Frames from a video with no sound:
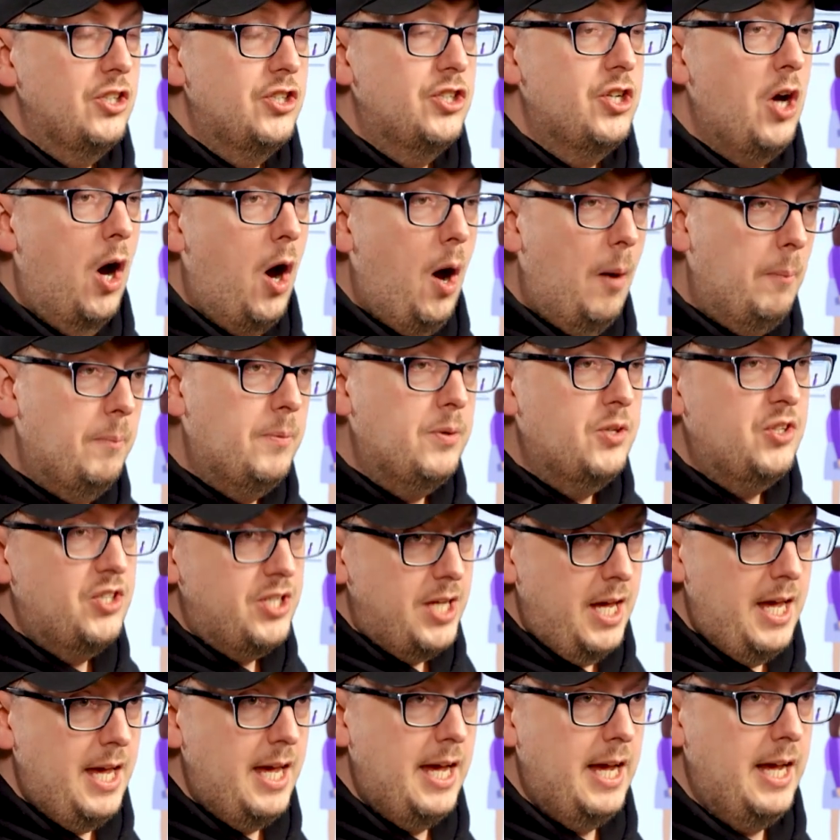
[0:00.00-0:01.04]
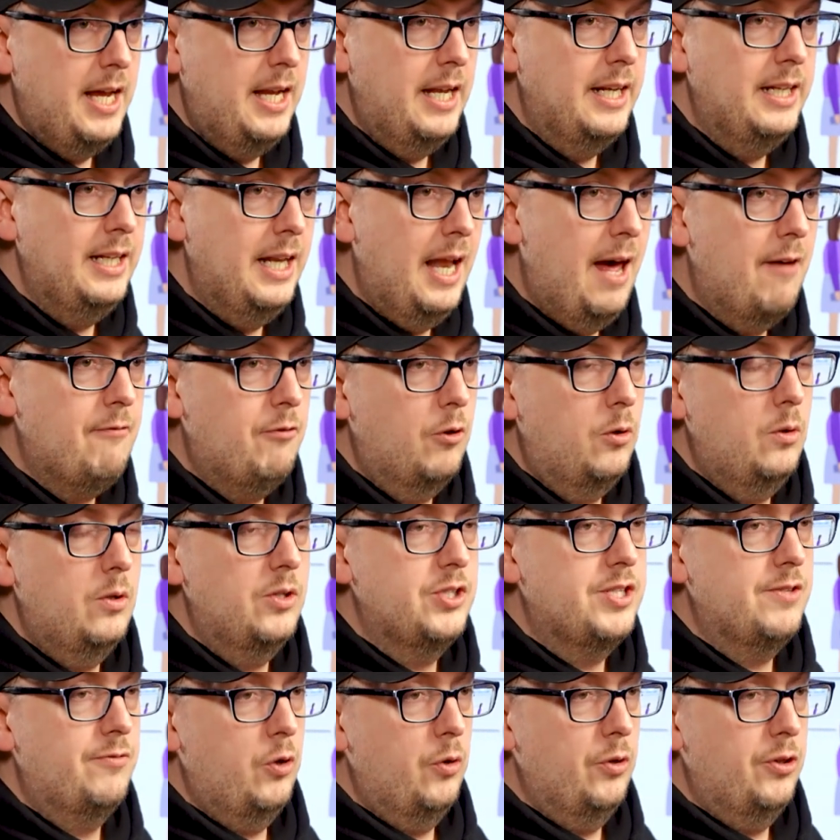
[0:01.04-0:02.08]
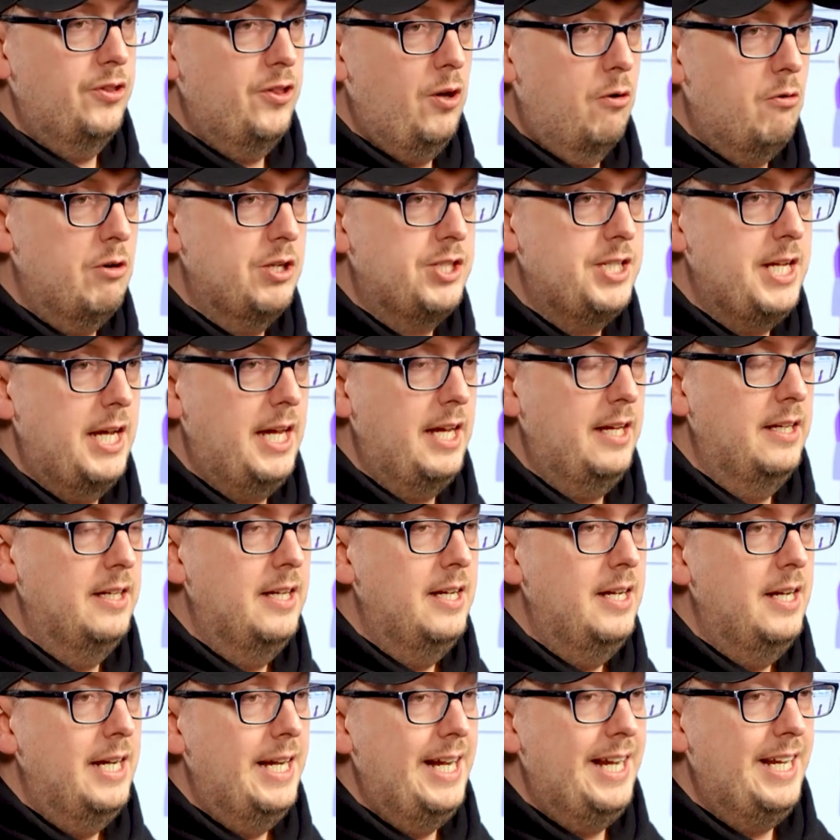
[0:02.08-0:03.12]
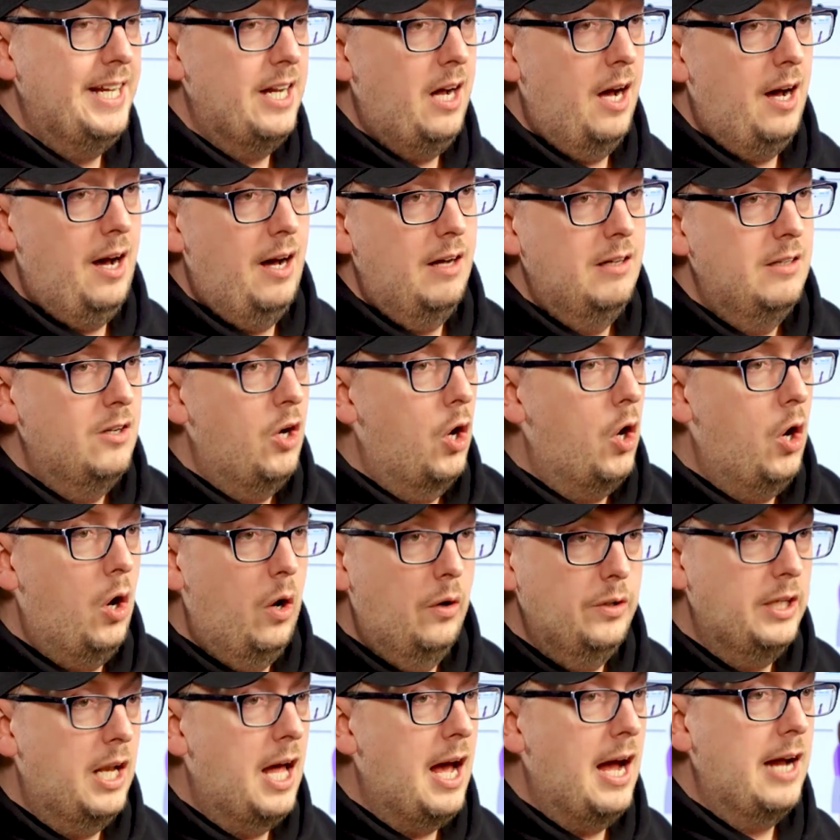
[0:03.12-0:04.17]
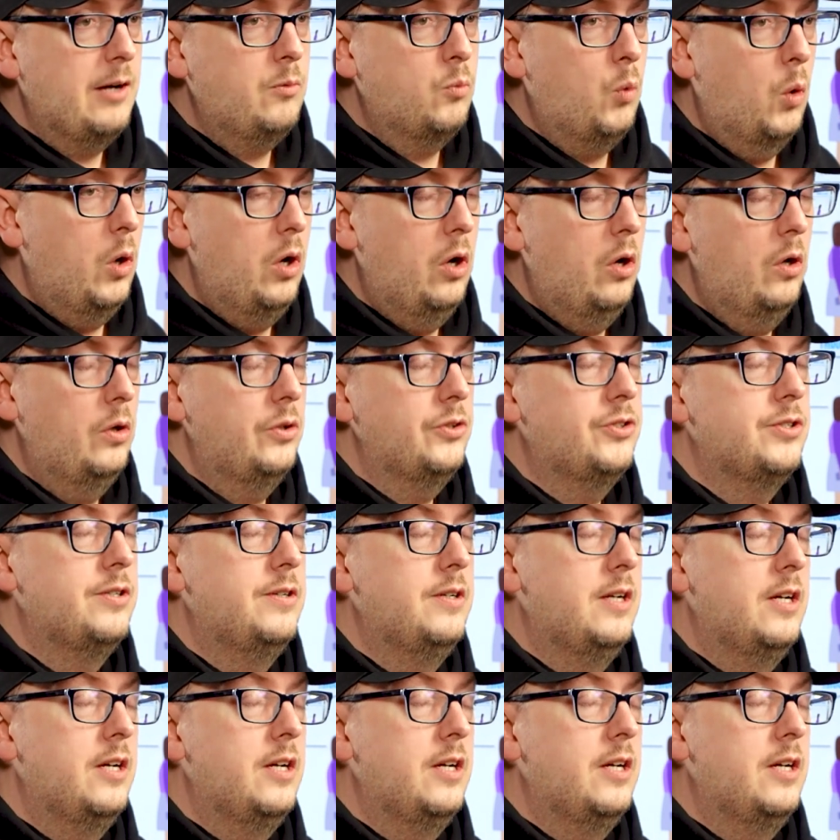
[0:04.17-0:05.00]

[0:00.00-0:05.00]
top tier levels of authority in our online world,